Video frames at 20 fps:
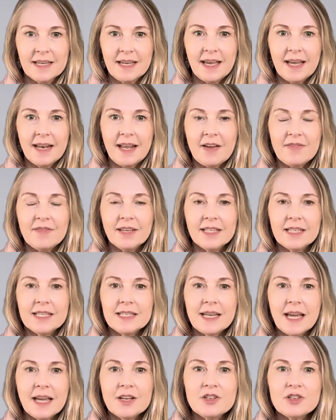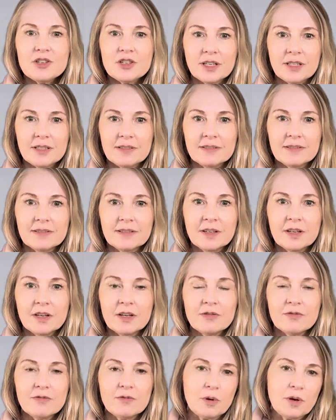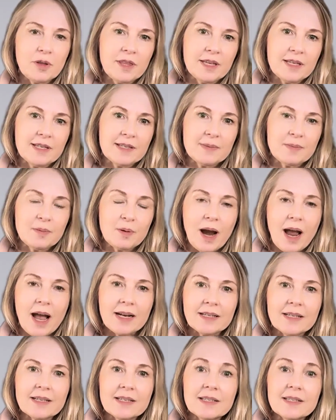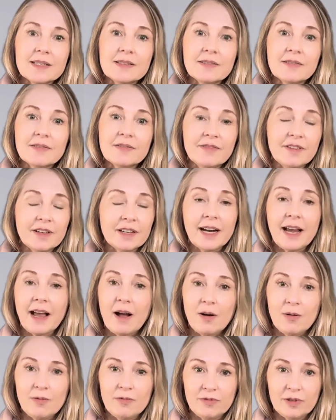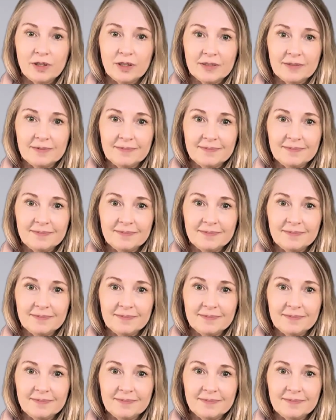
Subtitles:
And having an intention for this practice is very helpful.